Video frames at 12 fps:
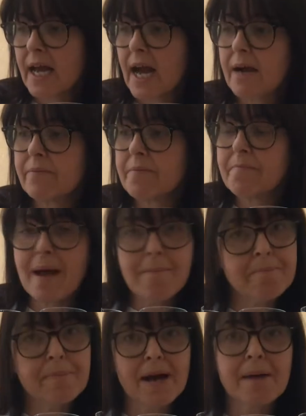And
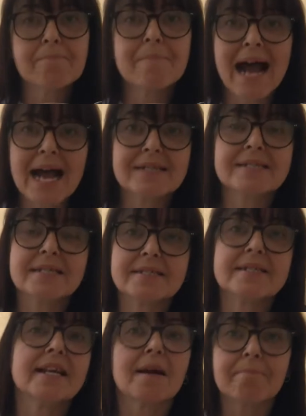remember, mass is
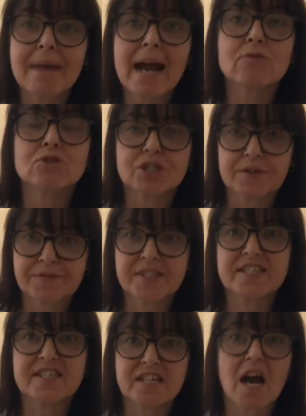the amount of
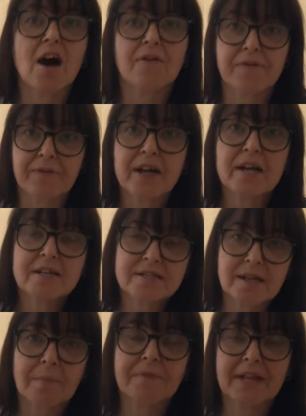stuff
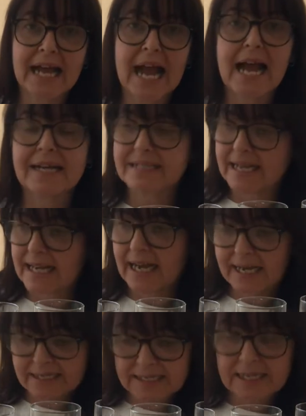something has in
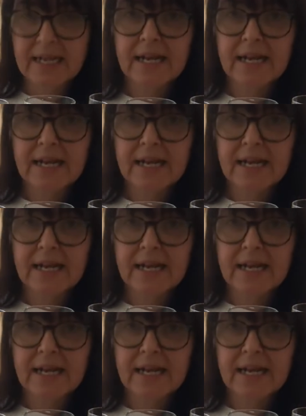it.